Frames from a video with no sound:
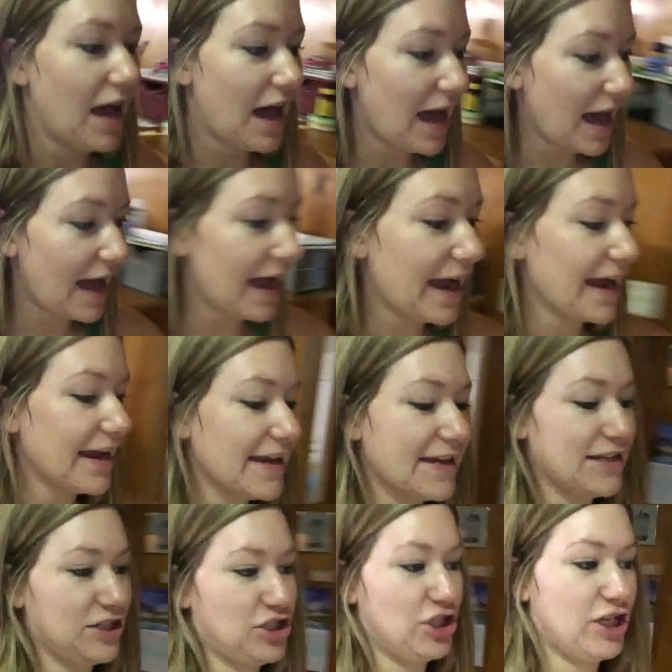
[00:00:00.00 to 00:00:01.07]
I
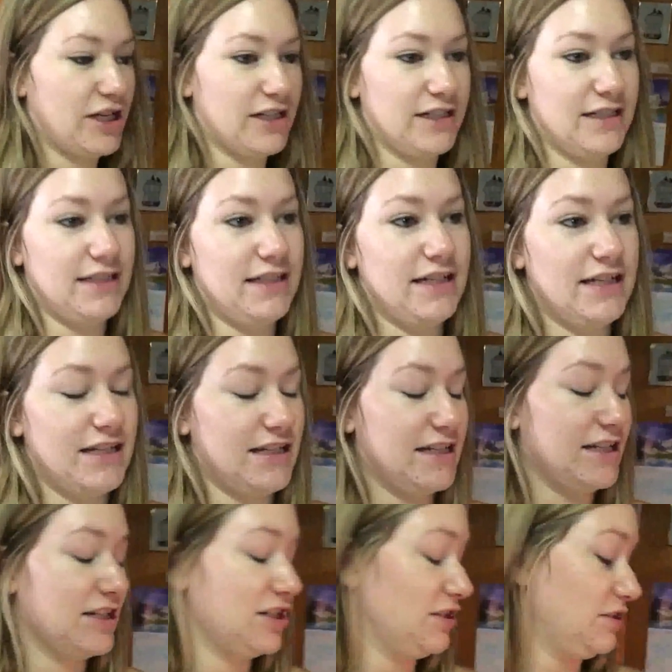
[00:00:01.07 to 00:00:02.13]
just
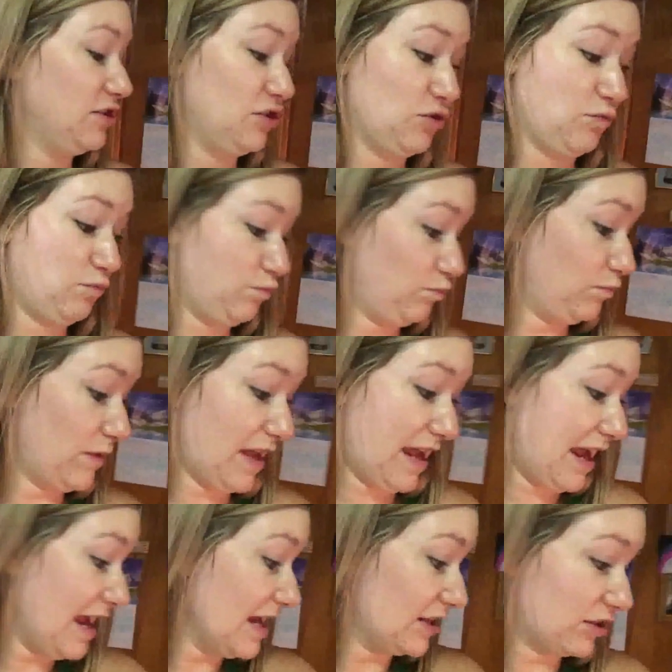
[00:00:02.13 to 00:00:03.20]

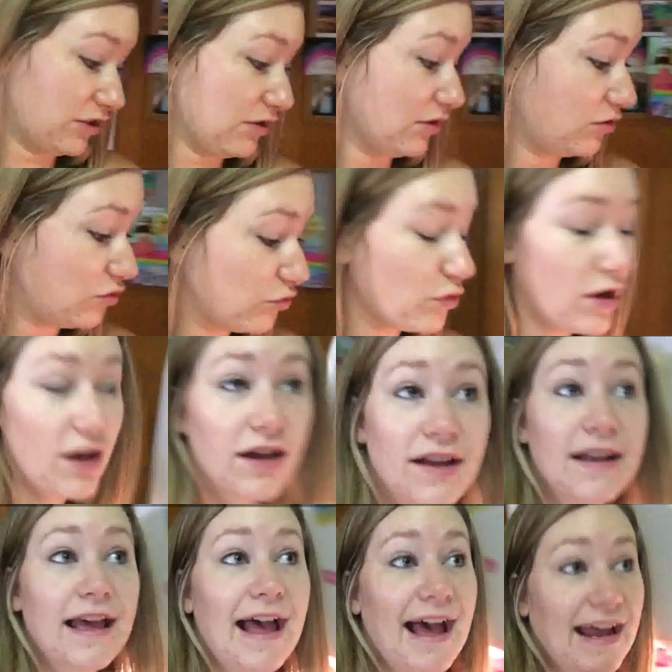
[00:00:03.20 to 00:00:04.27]
hit the
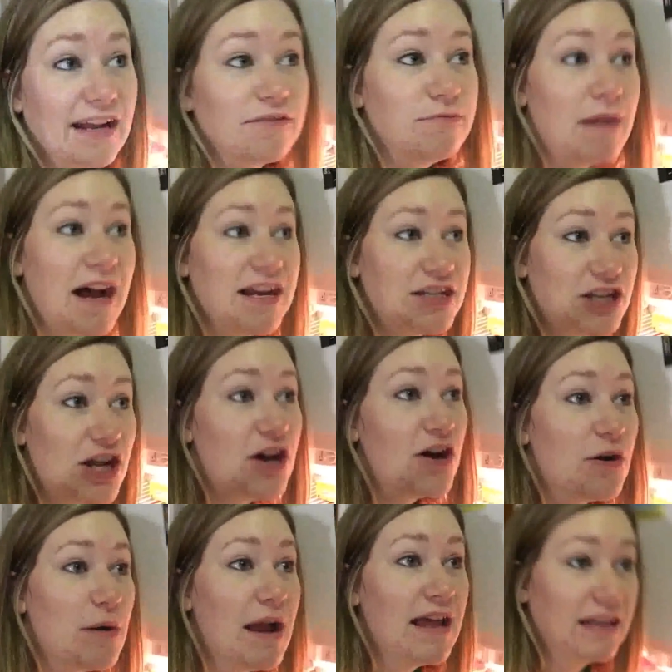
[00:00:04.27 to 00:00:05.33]
crud out of my
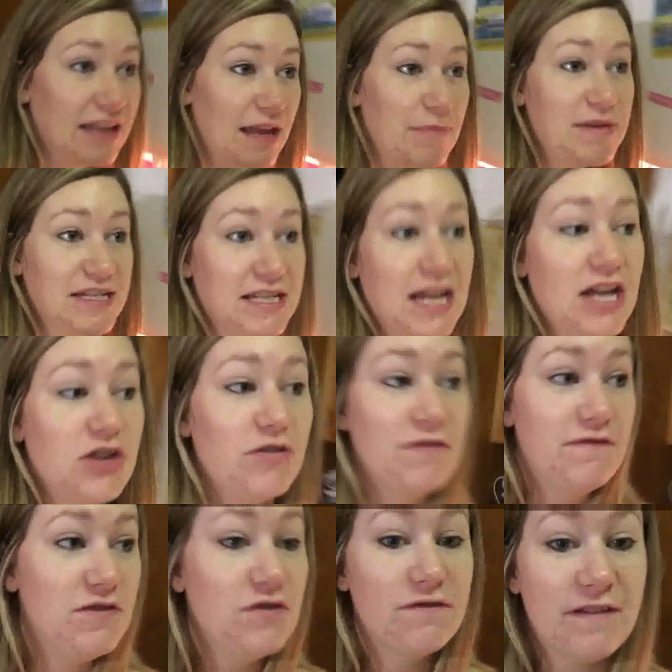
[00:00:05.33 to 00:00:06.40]
toe. And let me tell you,
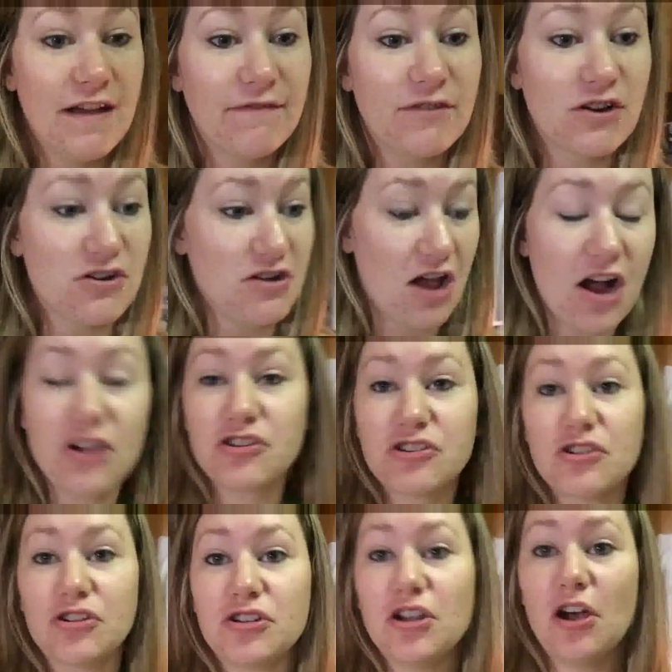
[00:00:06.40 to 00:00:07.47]
if you've ever knocked
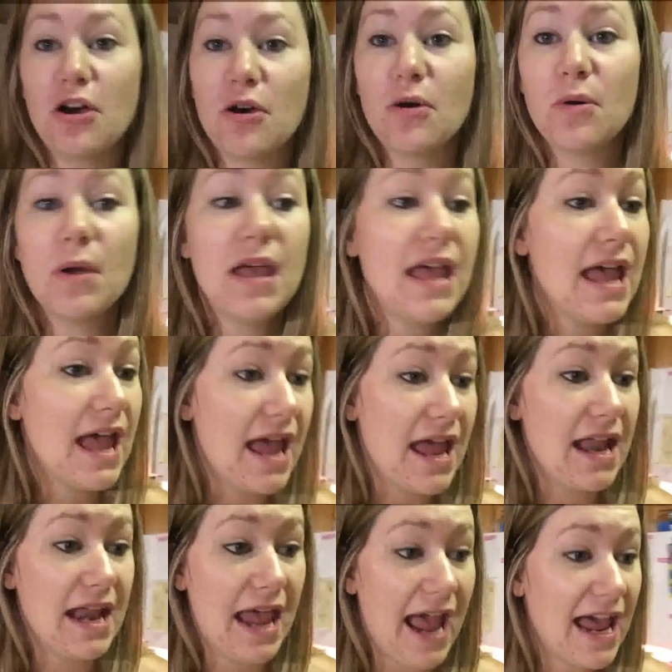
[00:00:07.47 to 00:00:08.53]
your toe
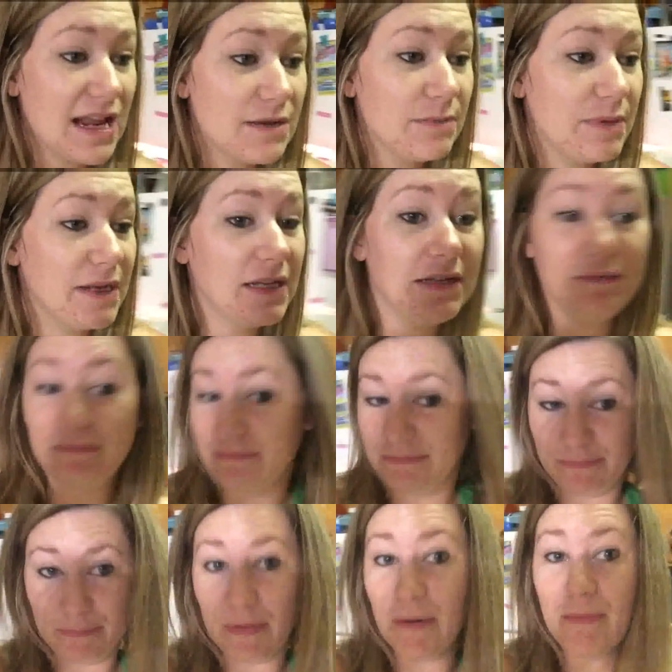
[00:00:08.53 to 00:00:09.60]
and hadn't been
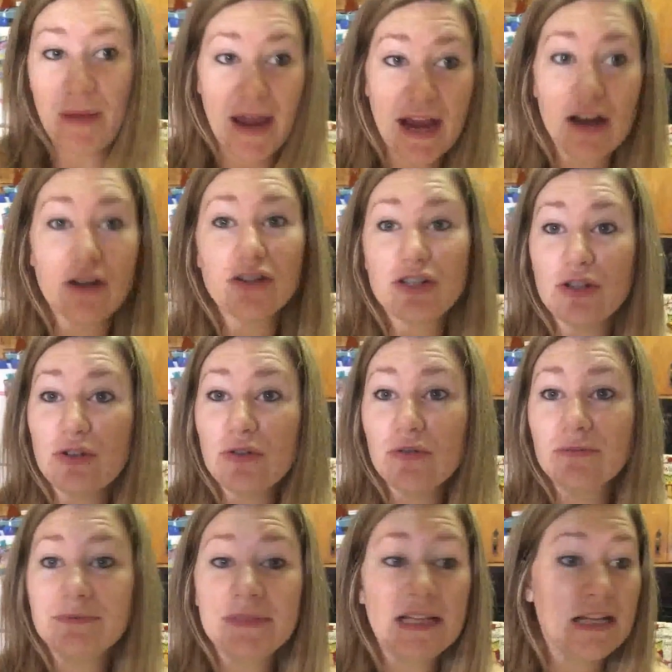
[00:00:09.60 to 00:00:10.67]
prepared
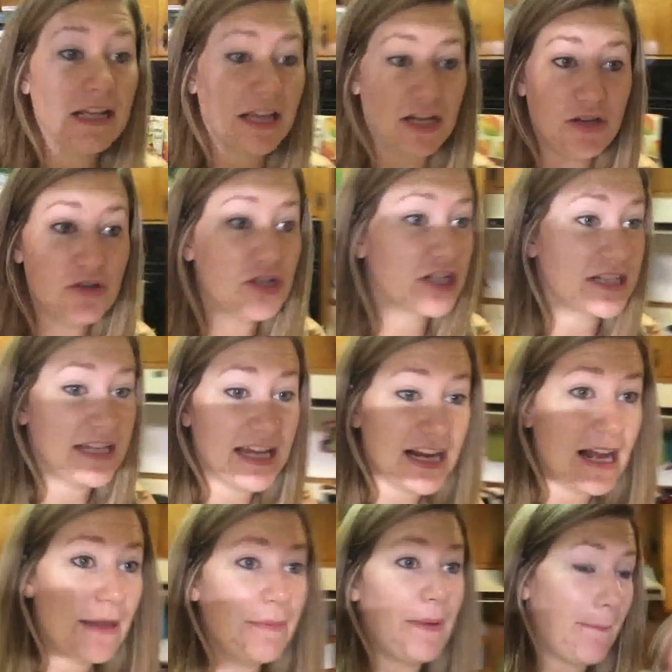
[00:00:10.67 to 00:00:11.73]
to, like you just
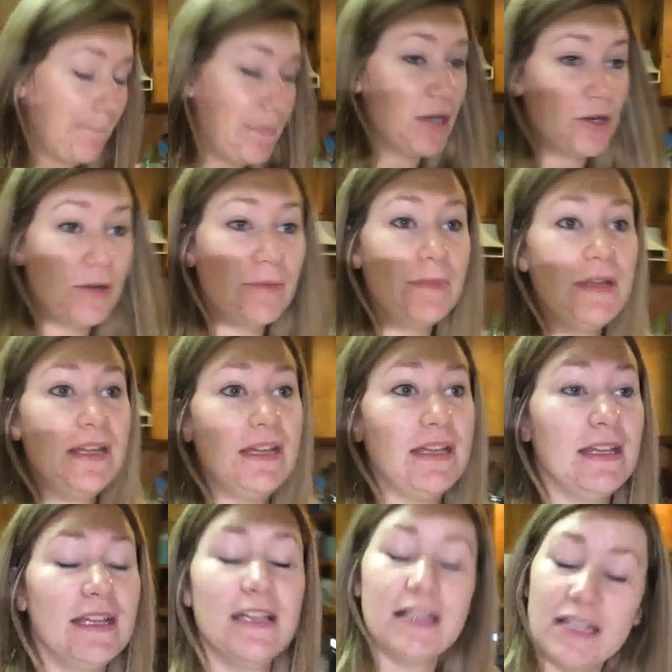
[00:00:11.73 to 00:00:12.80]
get up and boom,
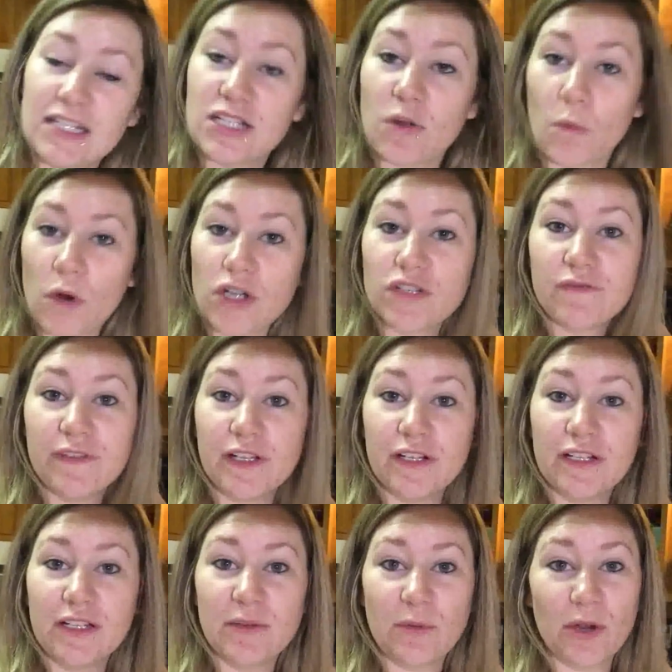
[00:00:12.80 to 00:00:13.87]
it's the worst
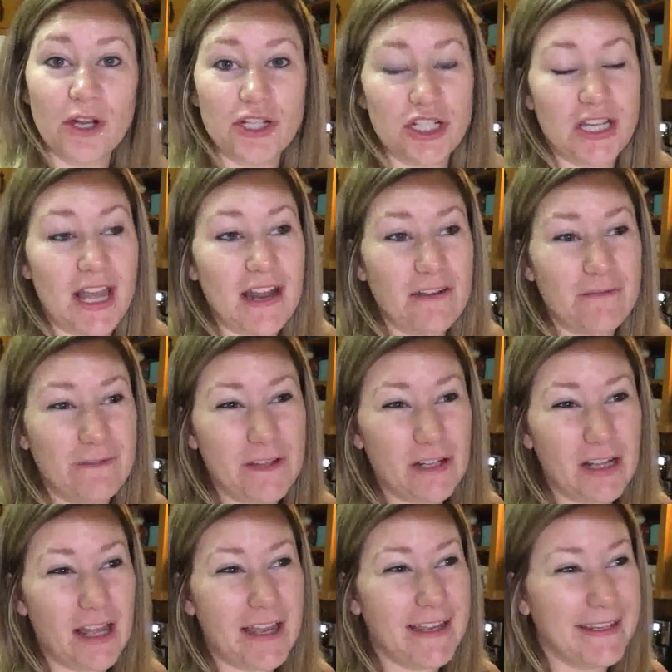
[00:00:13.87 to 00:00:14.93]
feeling in the world. You kind of
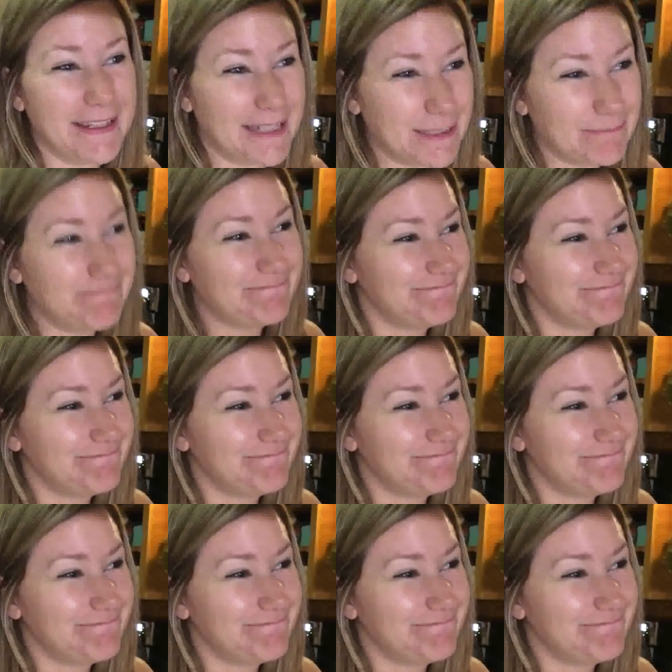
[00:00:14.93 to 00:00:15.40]
feel like...